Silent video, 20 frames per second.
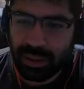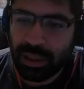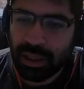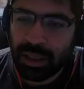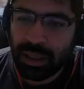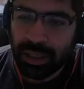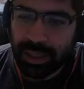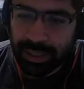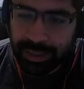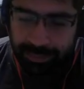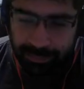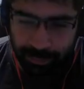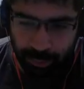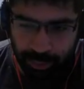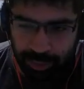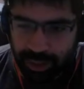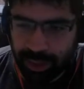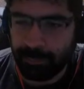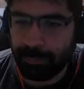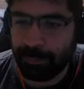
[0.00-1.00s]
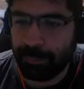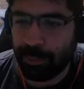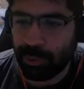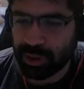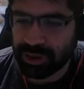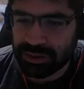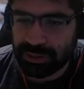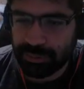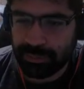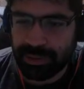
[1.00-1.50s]
including
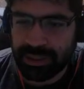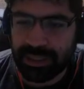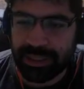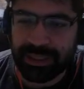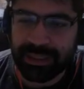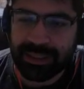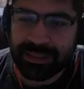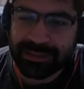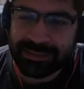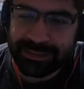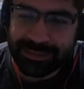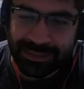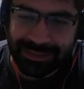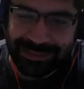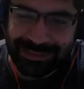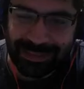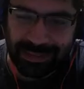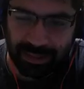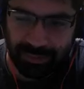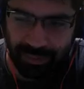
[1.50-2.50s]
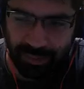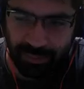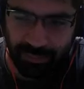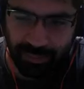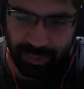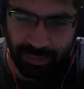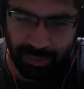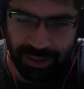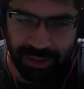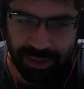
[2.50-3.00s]
possibly sensitive
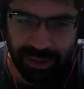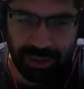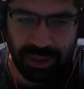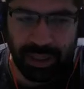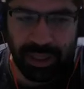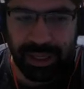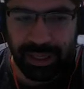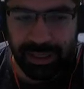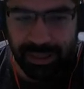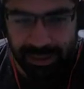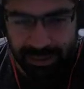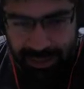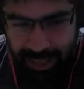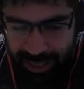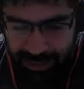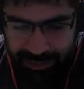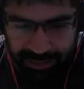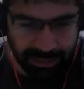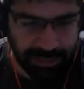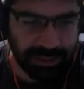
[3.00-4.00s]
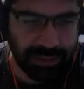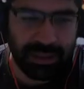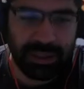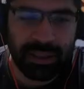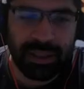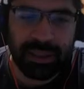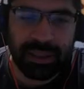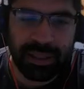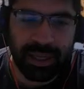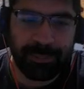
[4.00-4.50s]
information. An attacker
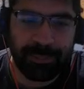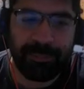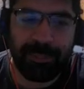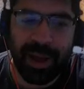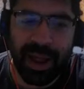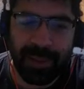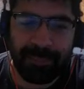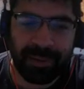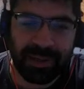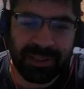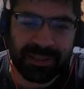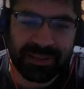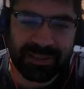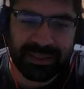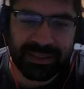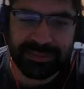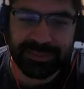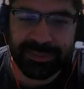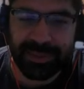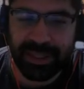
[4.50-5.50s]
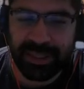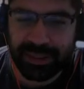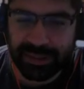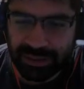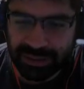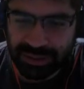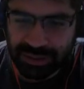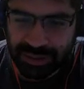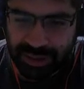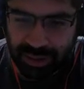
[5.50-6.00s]
can bypass this by
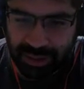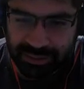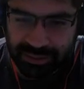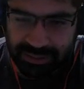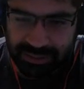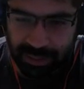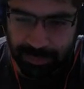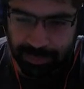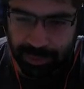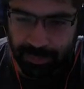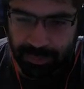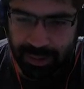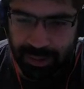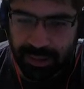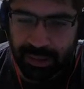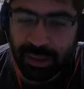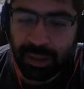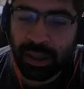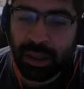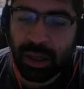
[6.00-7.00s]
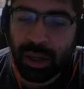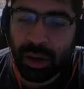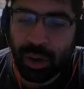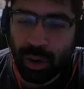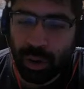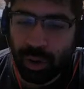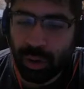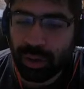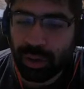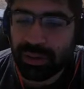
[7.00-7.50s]
registering a subdomain
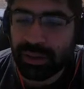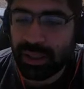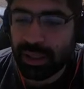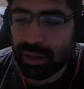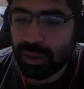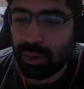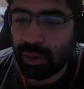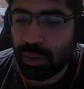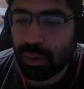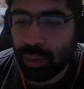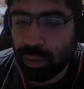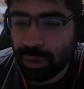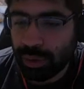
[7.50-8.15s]
on their own